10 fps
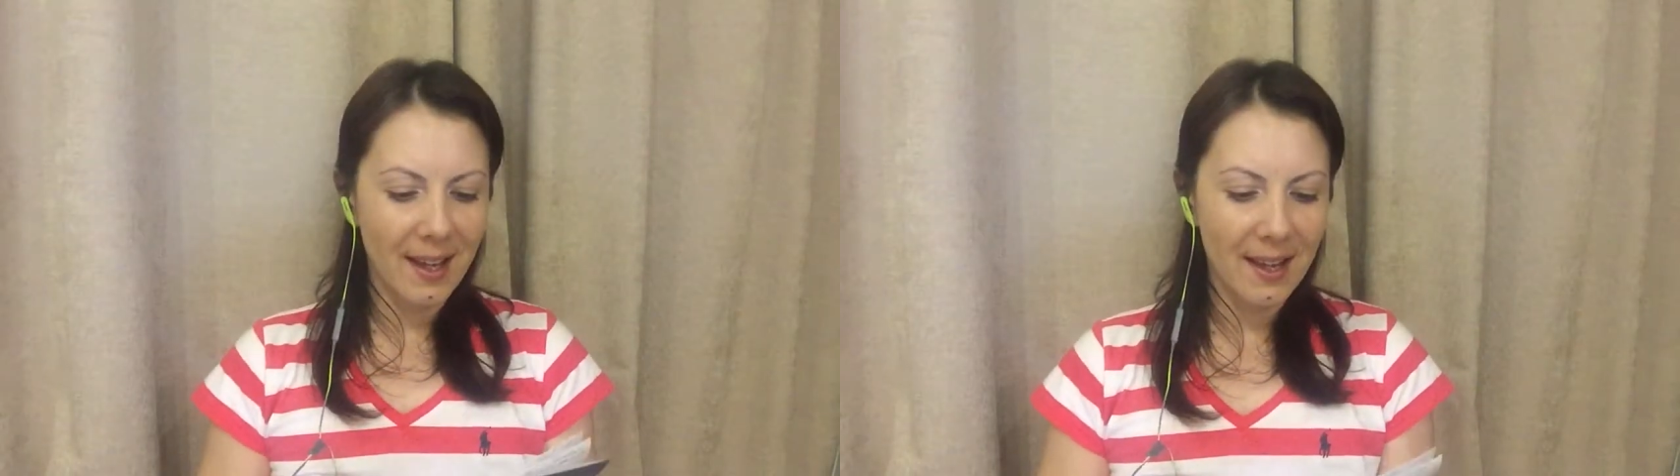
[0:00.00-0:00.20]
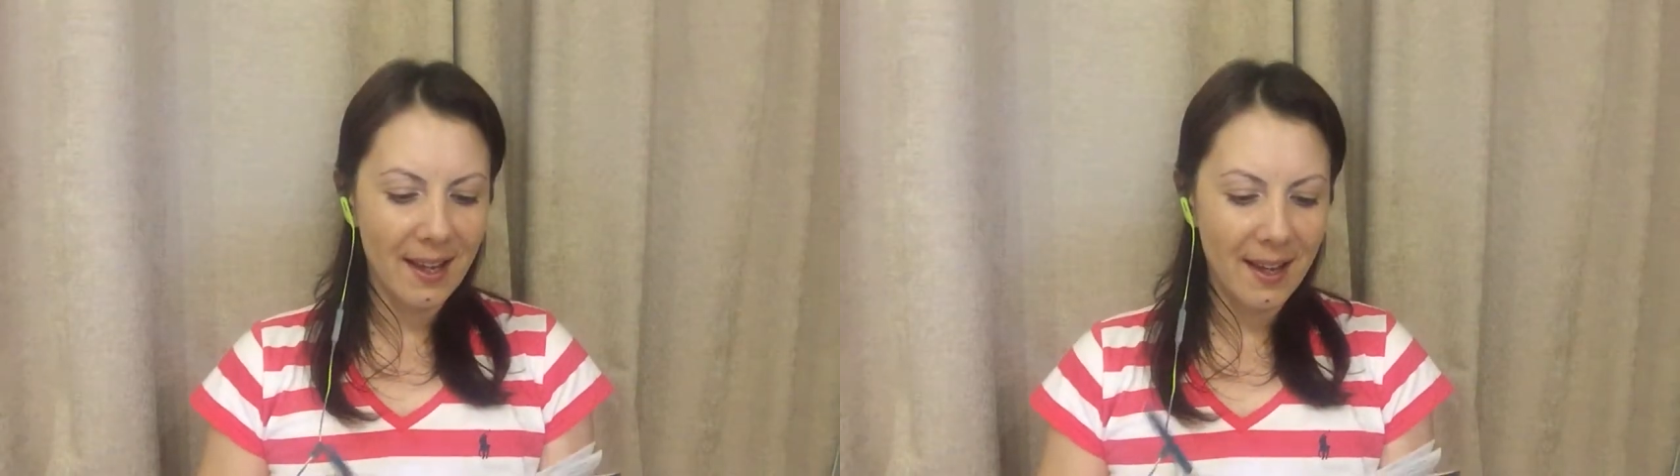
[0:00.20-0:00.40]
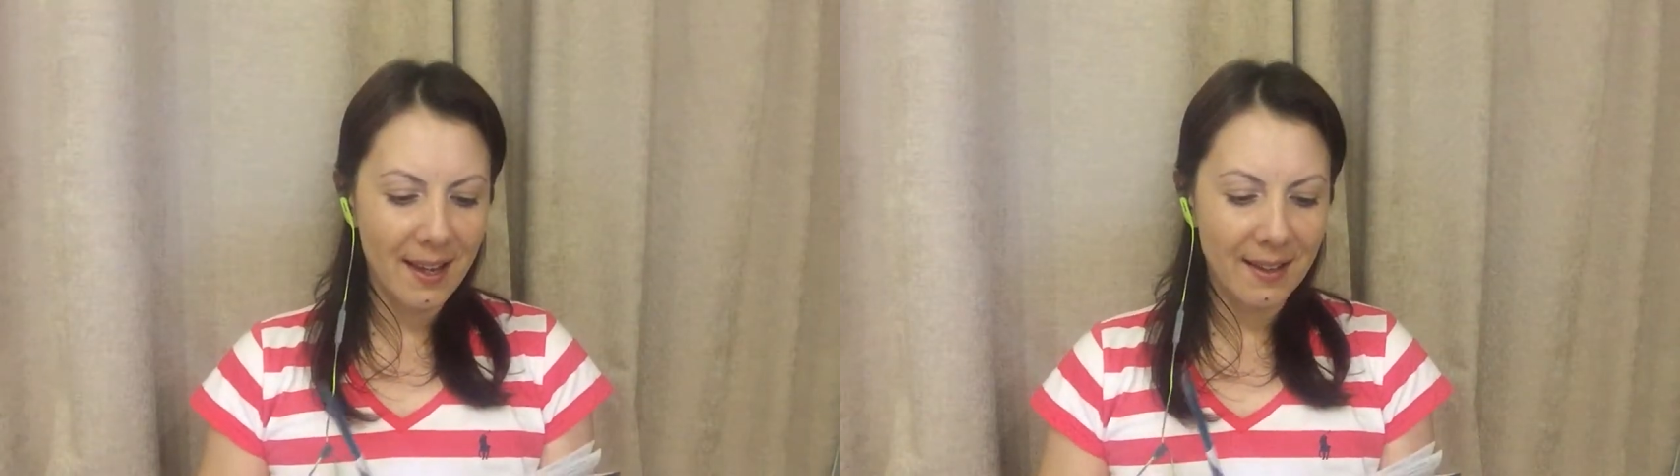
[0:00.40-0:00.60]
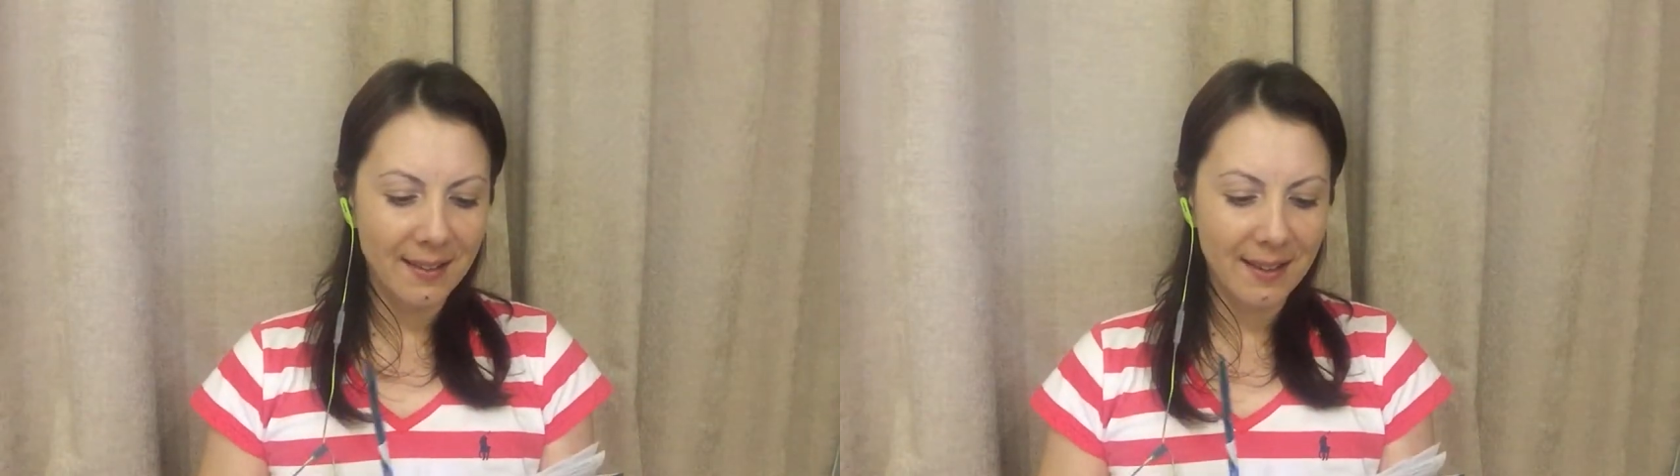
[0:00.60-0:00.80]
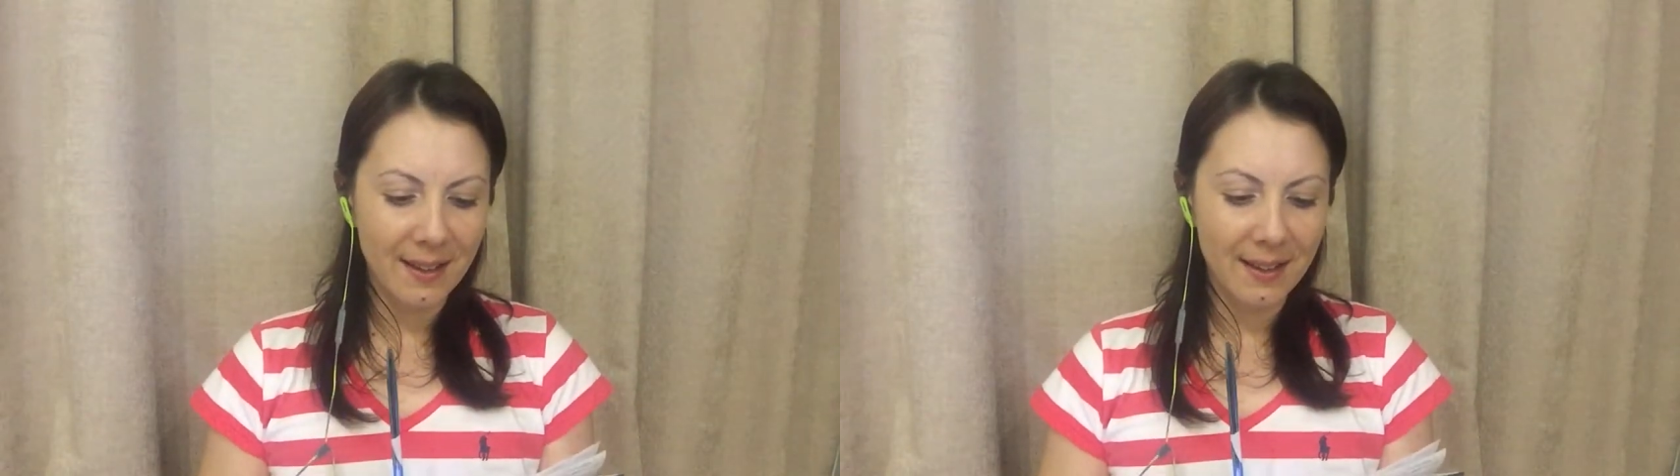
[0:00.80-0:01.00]

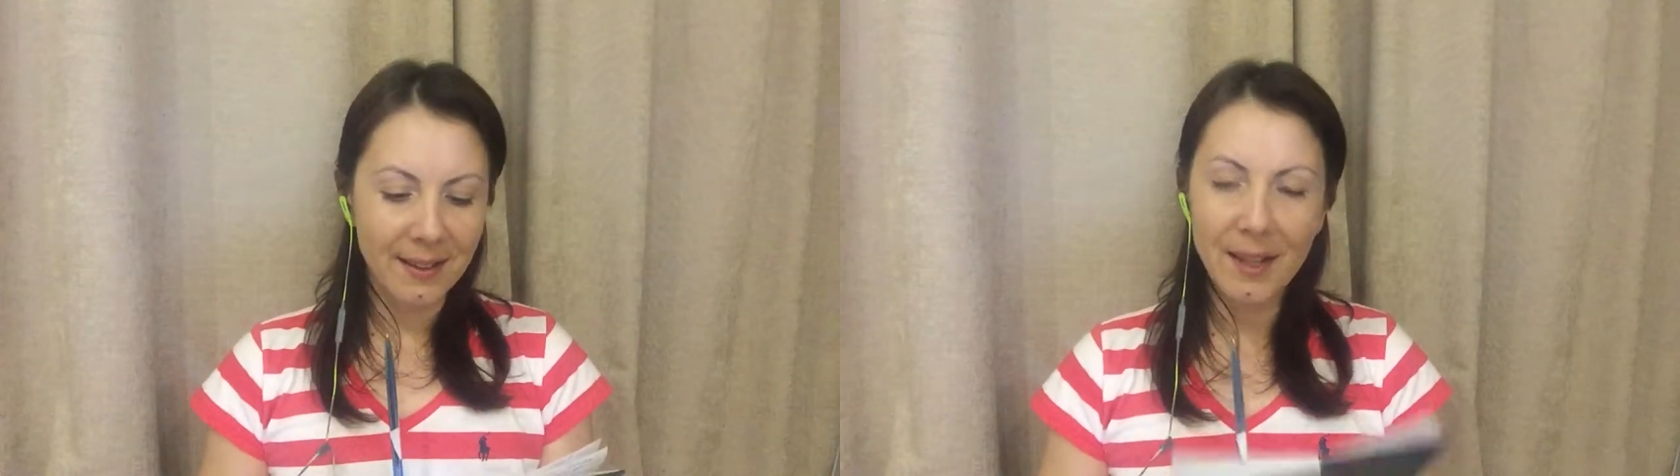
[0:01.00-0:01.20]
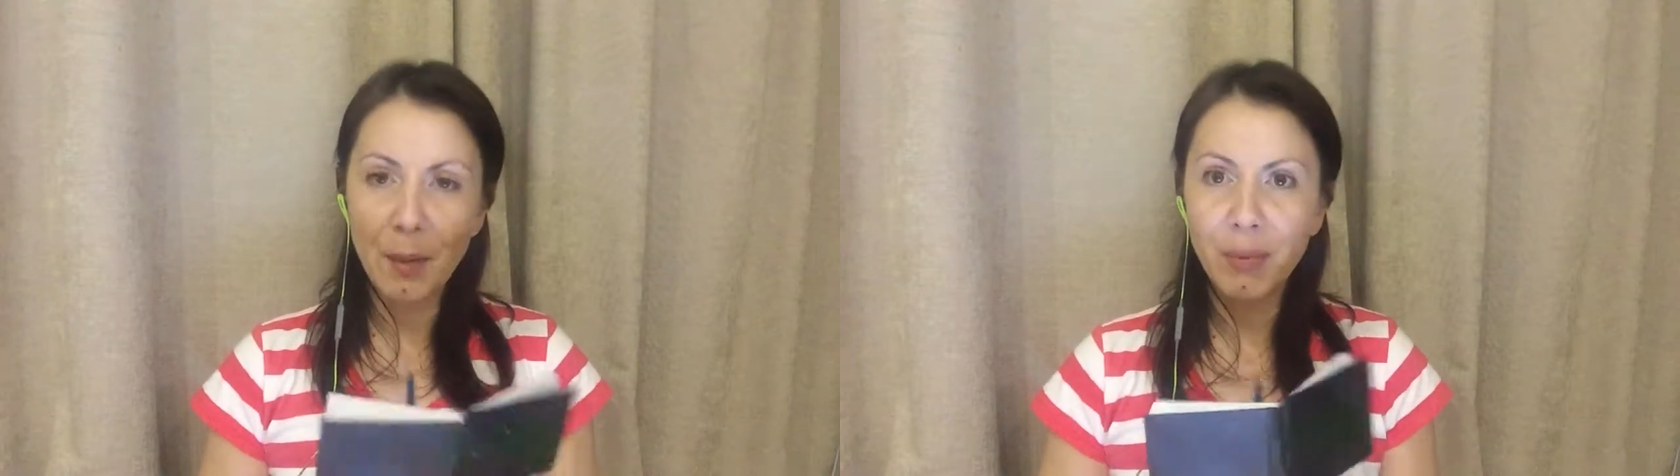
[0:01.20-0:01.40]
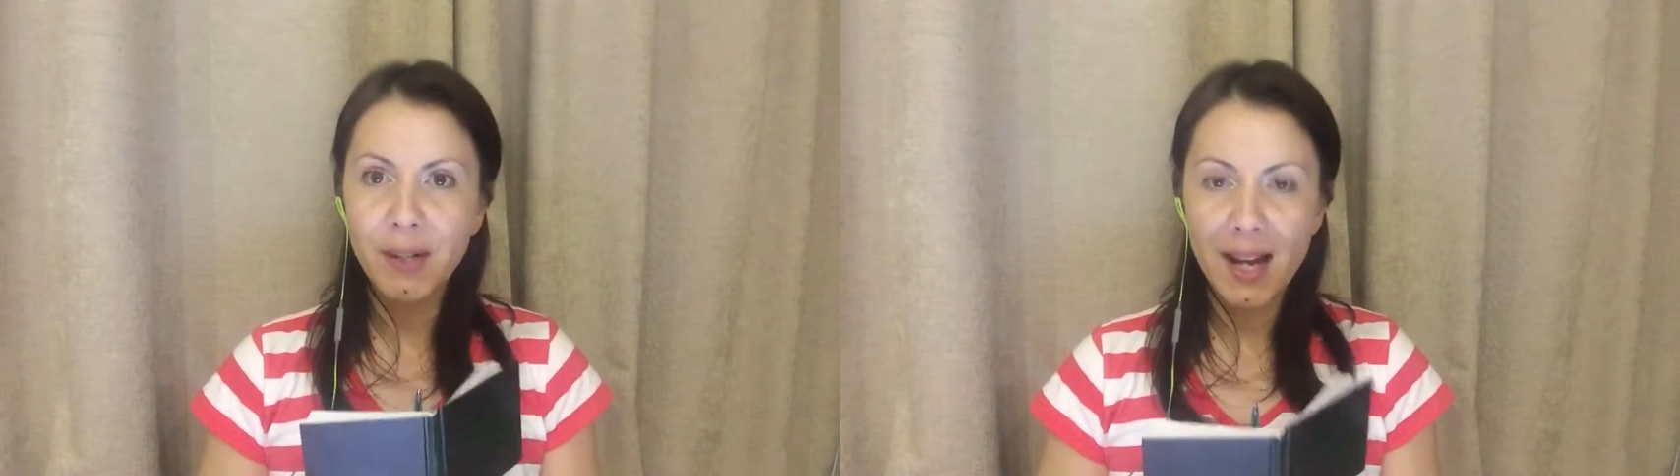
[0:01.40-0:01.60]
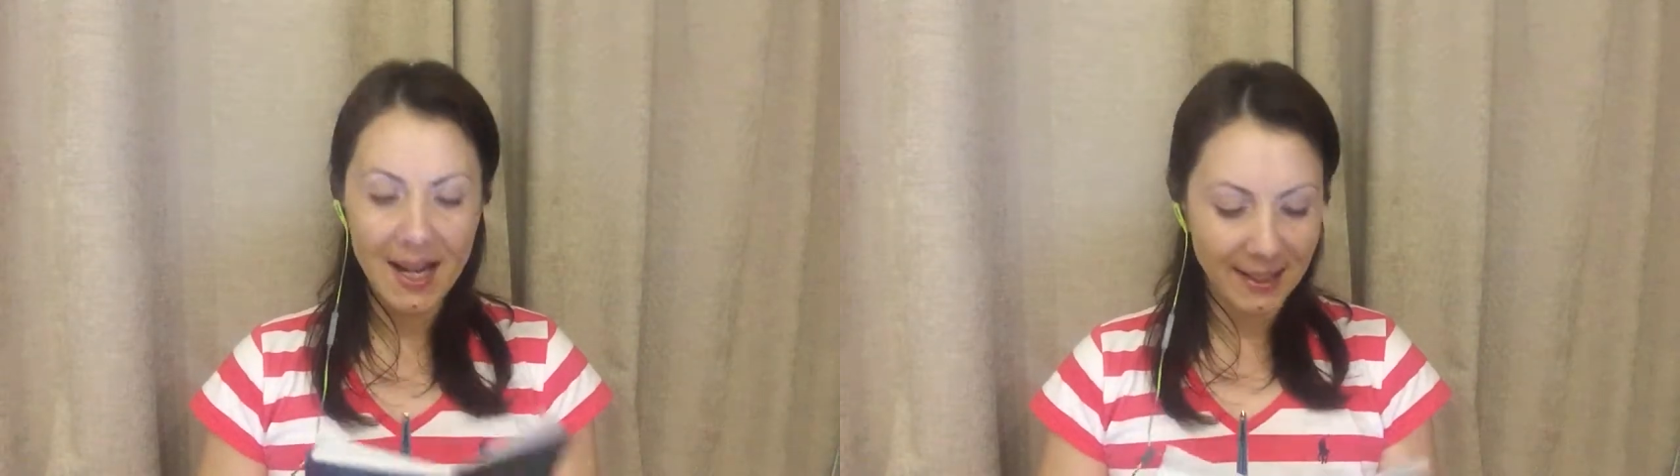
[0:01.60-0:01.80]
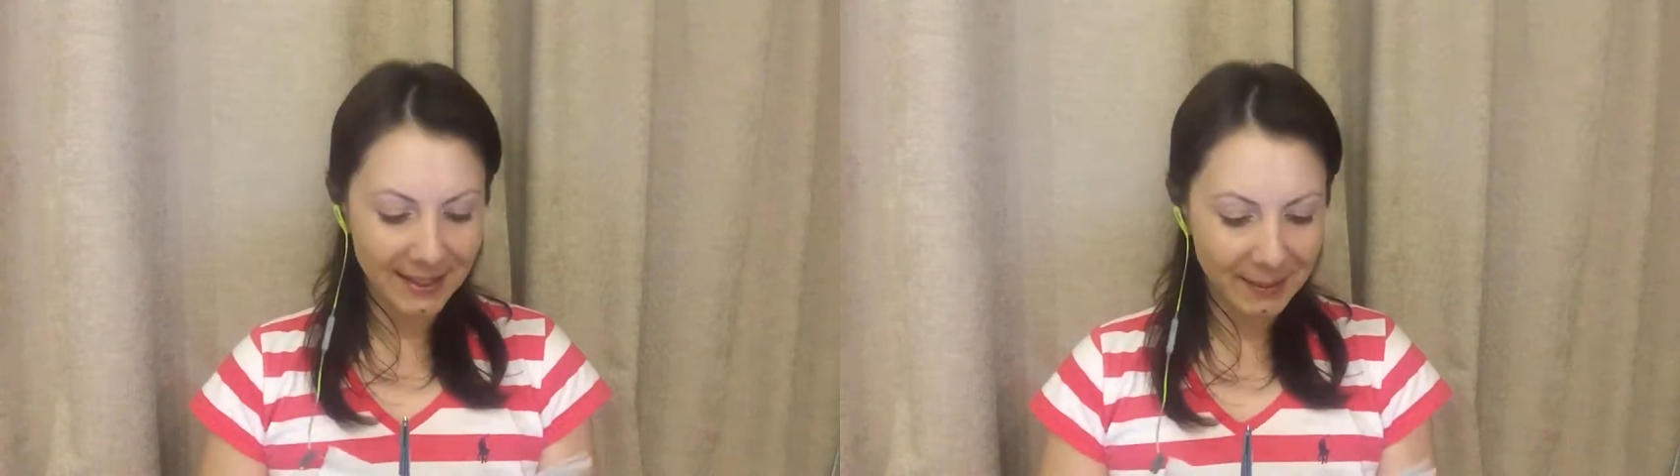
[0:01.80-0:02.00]
And uh, number
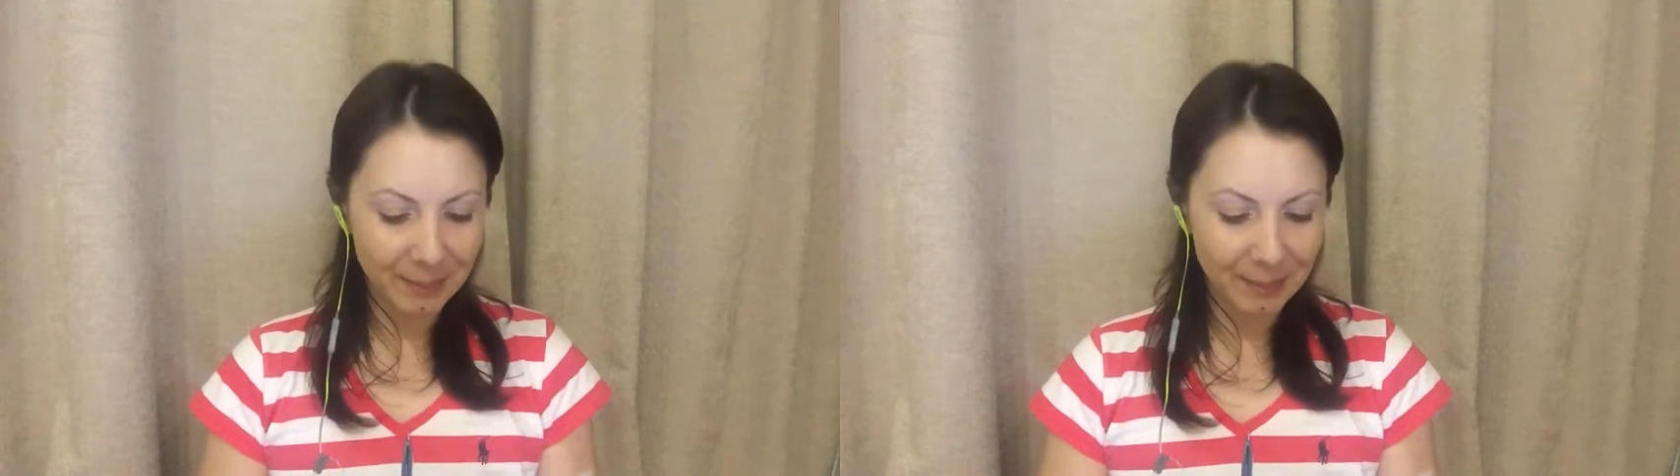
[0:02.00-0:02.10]
eight